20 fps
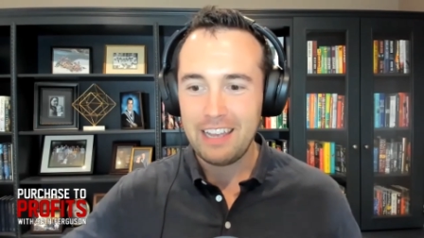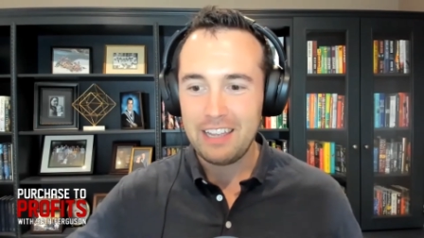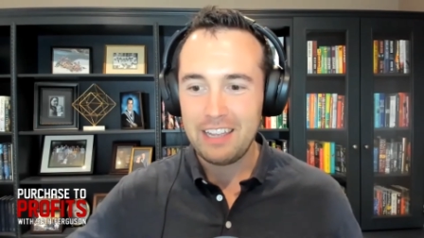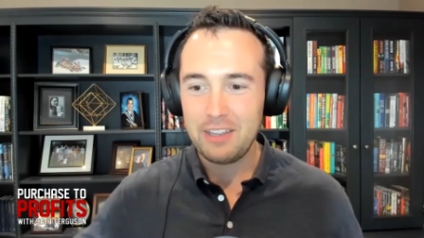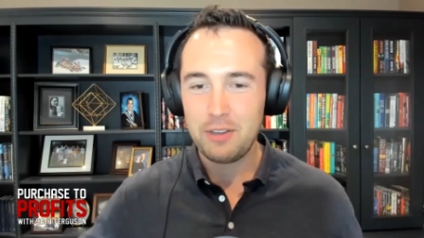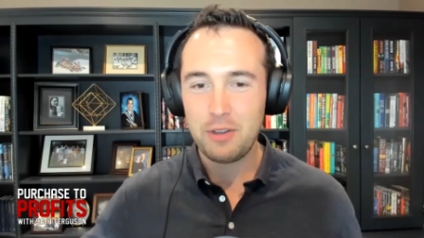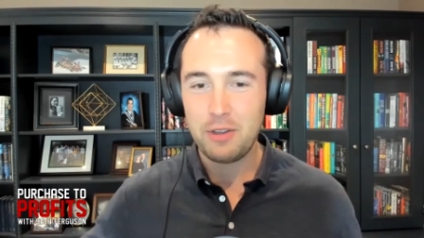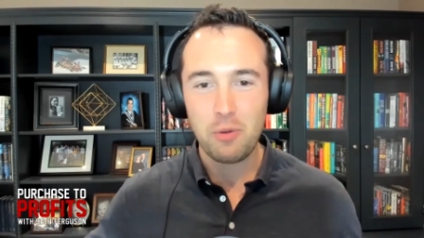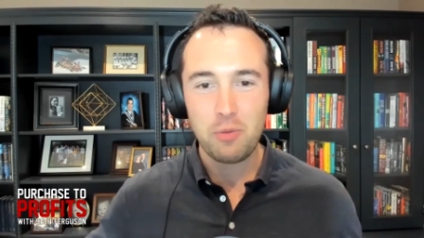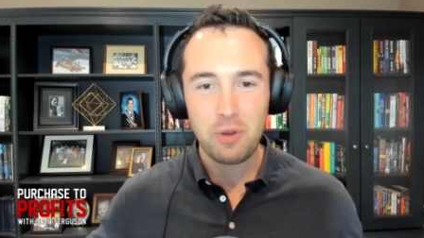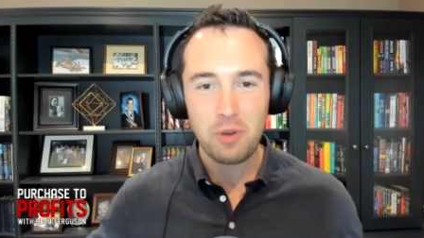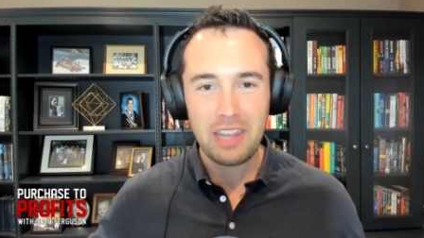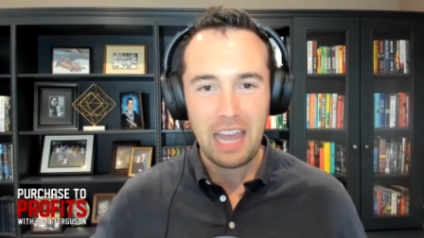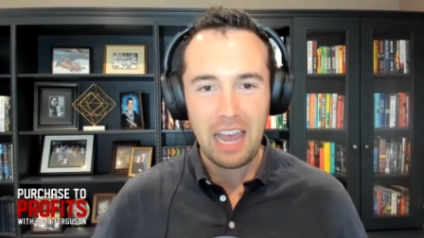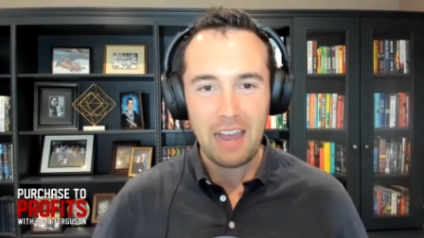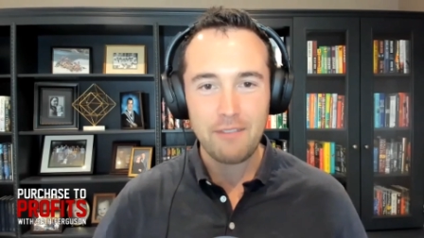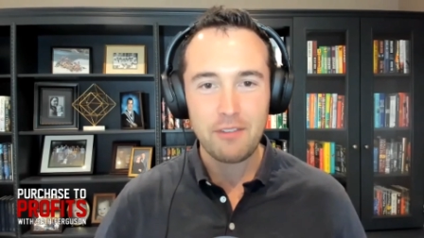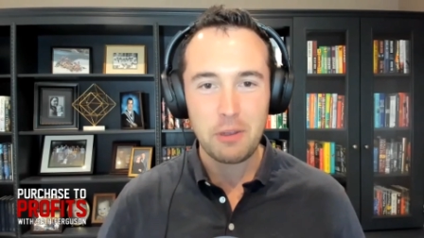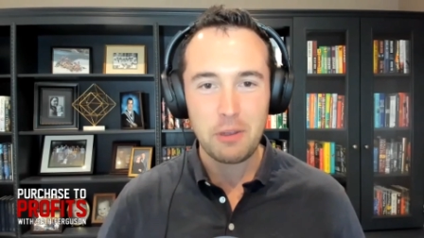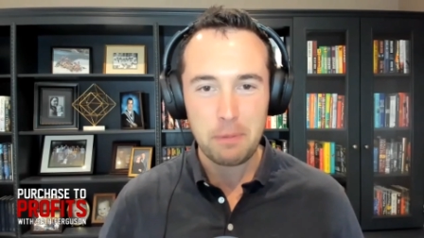you don't really
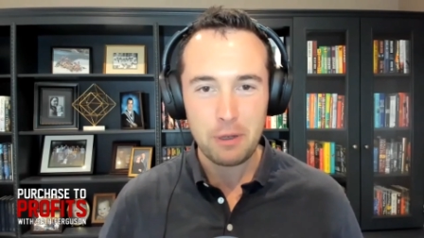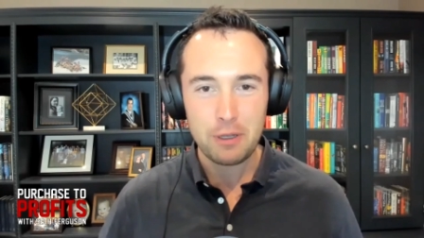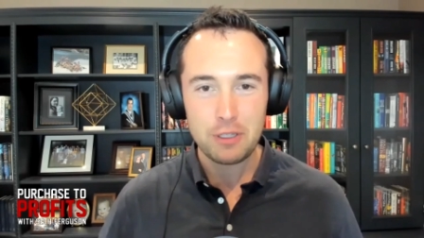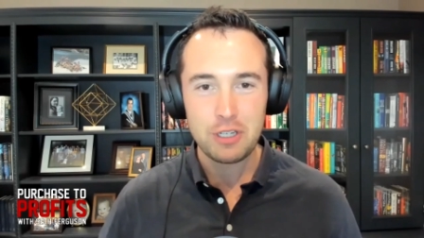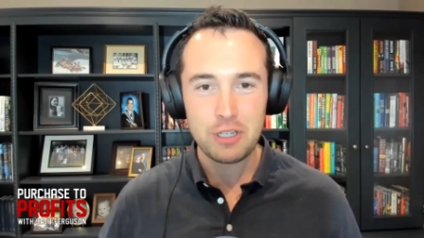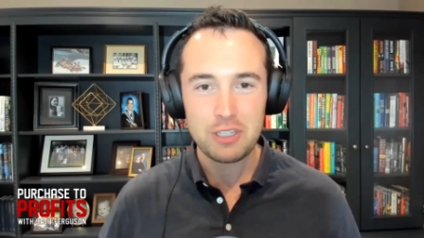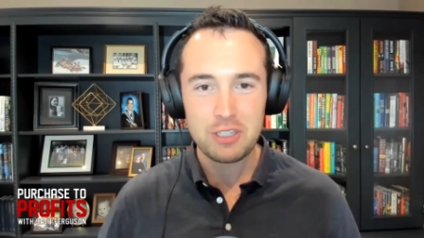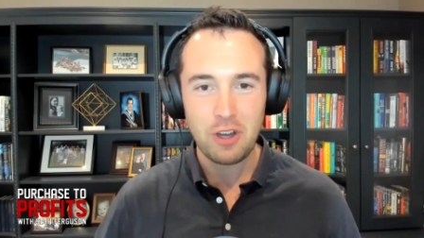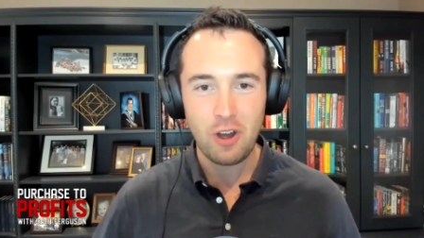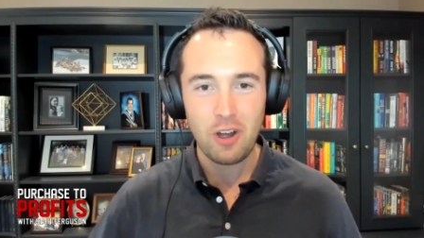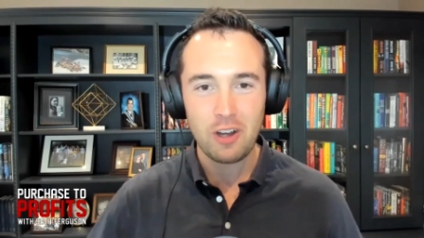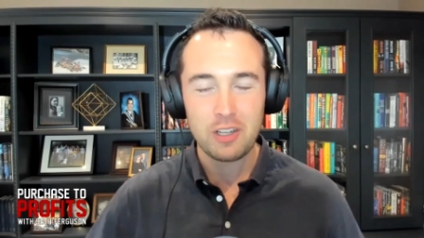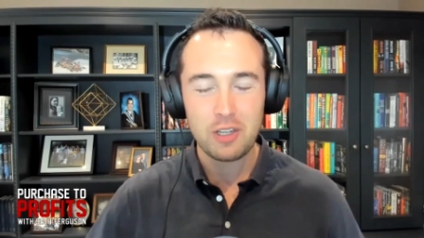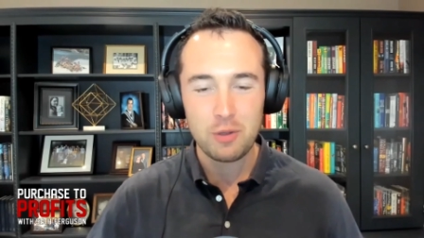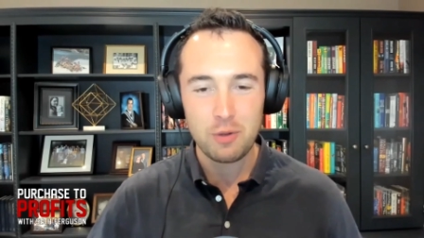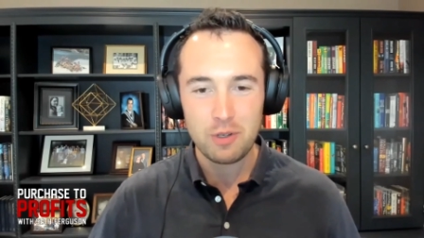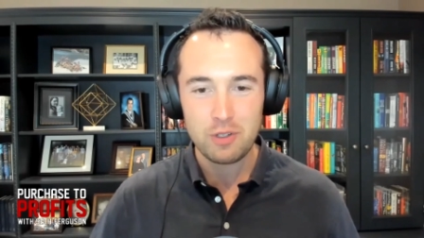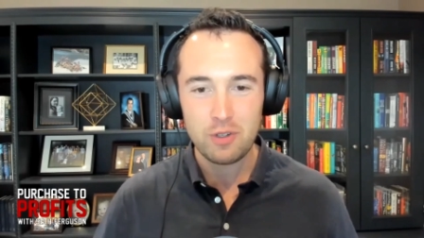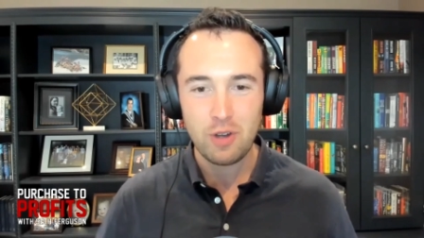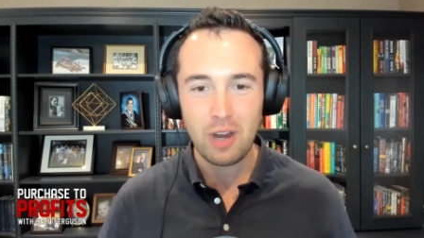have to push as hard
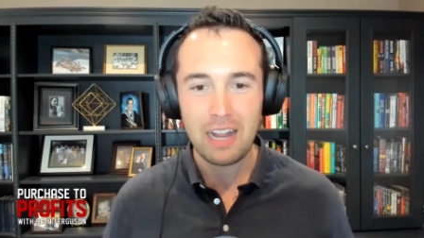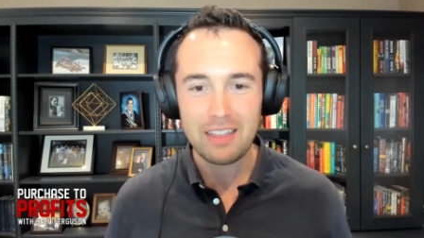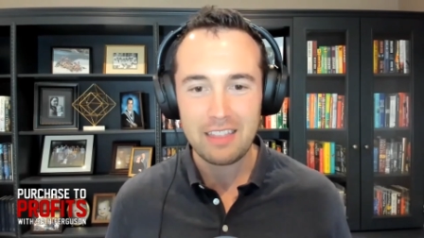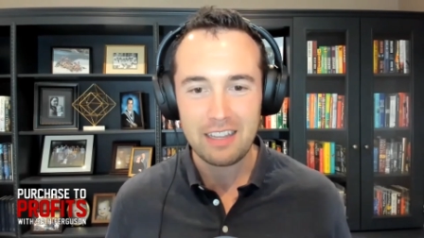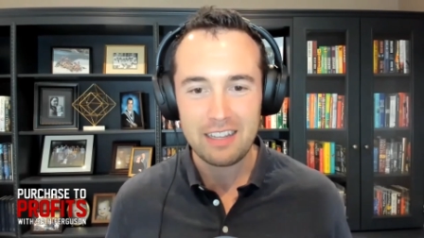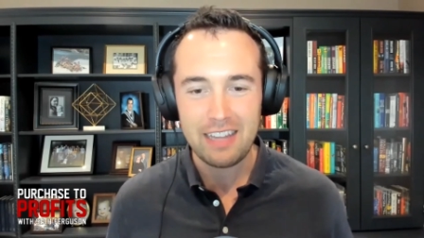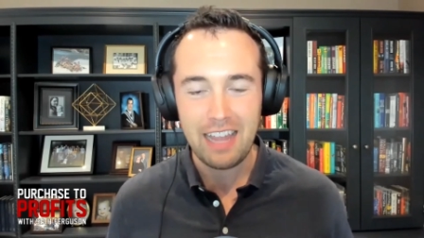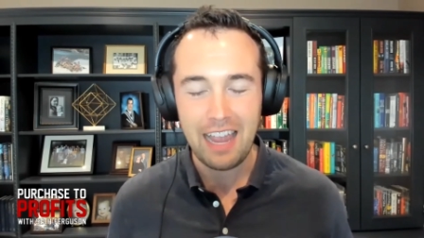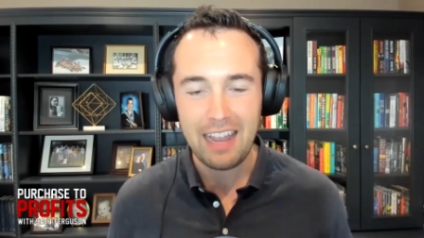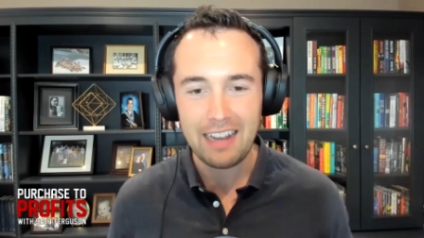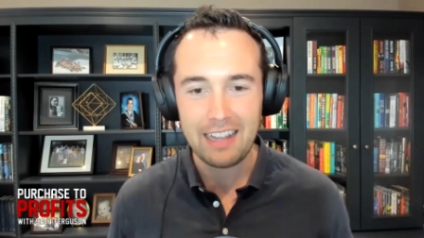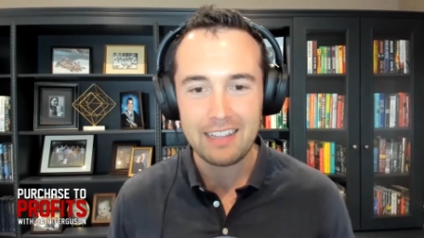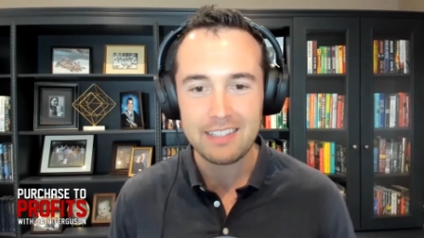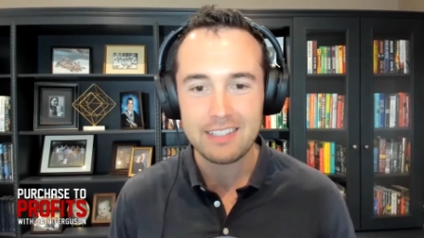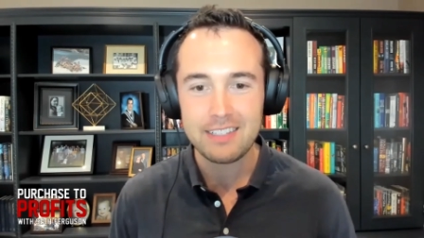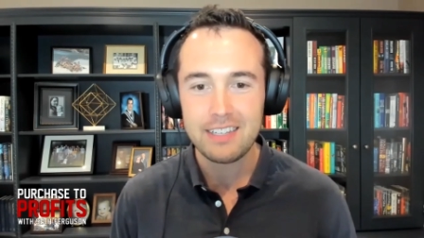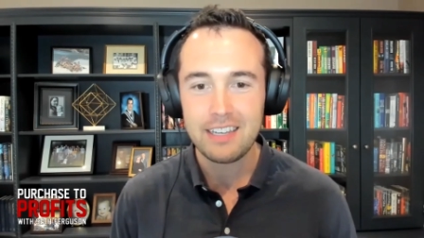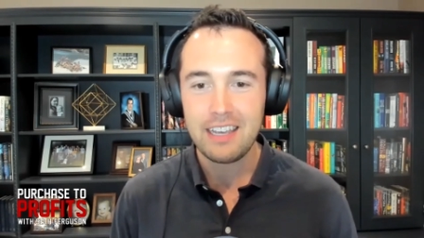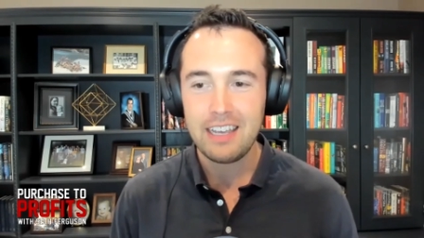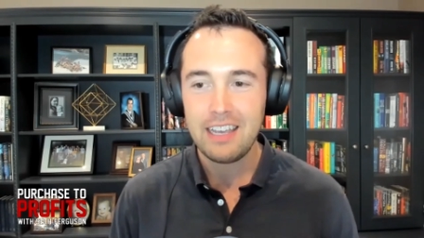to attract the
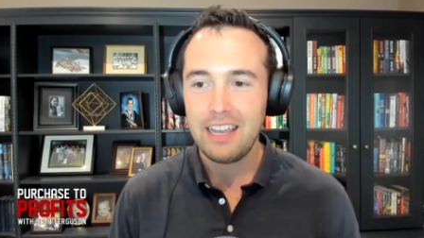tenants.